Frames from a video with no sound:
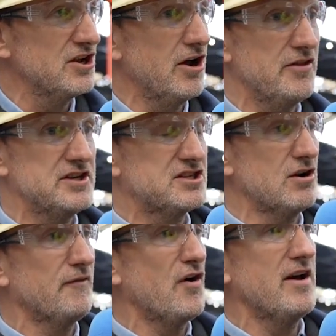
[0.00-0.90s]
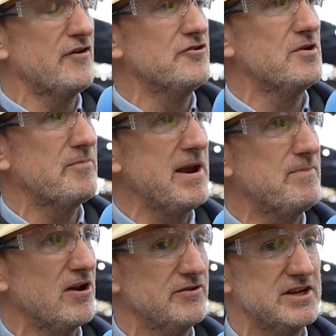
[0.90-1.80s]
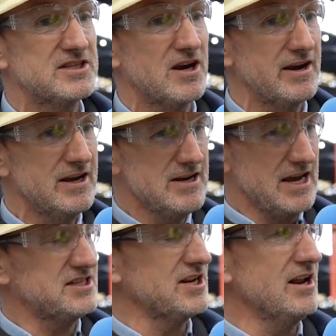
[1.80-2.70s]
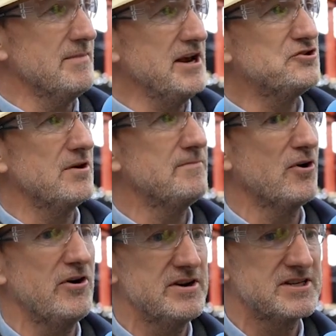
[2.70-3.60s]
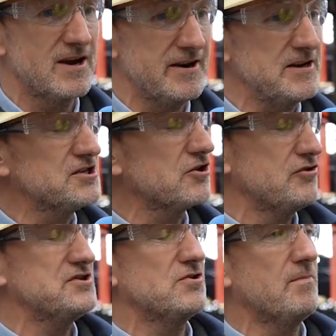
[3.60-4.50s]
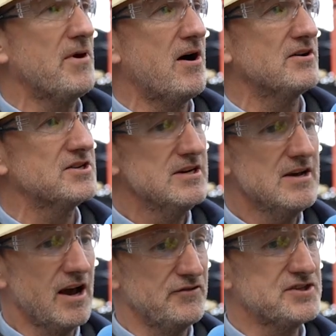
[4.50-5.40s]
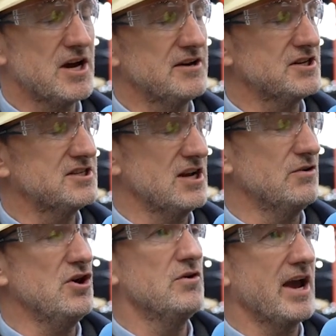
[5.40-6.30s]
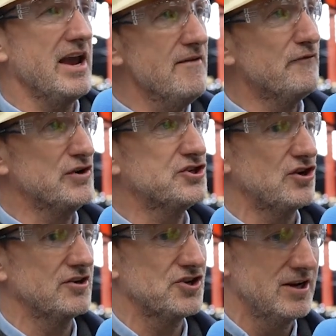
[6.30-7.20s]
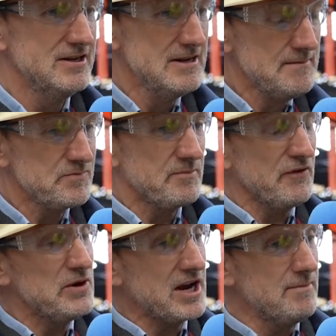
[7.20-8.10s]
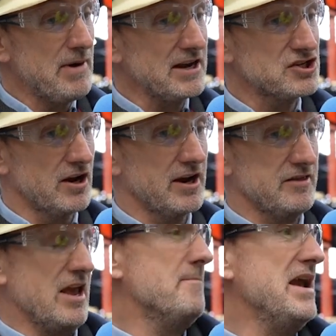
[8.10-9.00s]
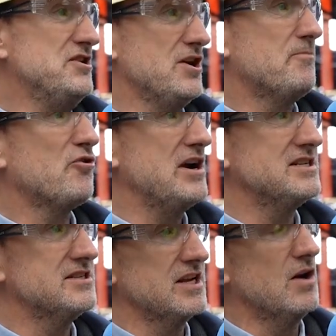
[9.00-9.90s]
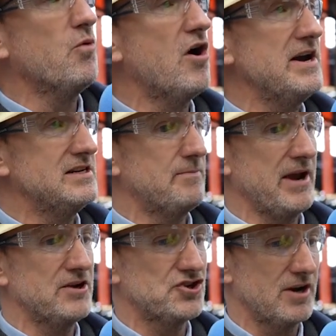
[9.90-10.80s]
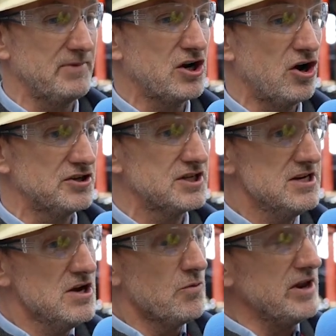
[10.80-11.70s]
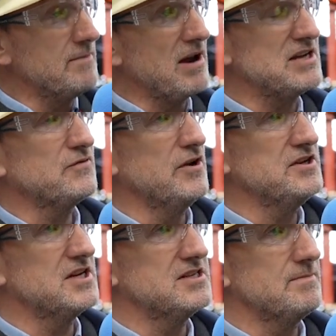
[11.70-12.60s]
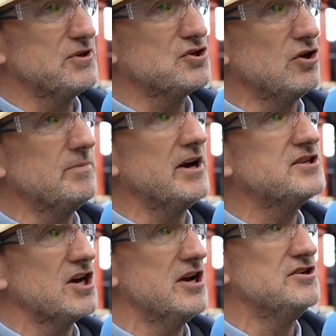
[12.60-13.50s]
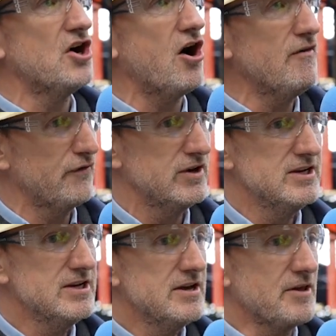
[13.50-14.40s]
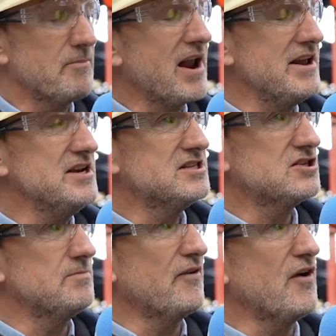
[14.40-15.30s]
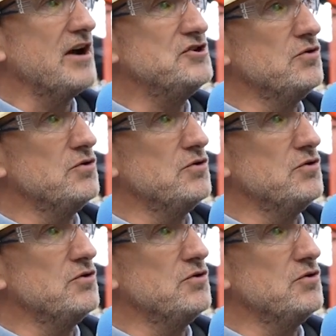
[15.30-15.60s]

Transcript: You know, there's still 500 people on this site, it's still a major employer in the site, and it's a critical part of the Tata Steel UK infrastructure. But even come back to like the immediate presence in the wider picture, because when the blast furnaces in Port Talbot are turned off, the plan is to provide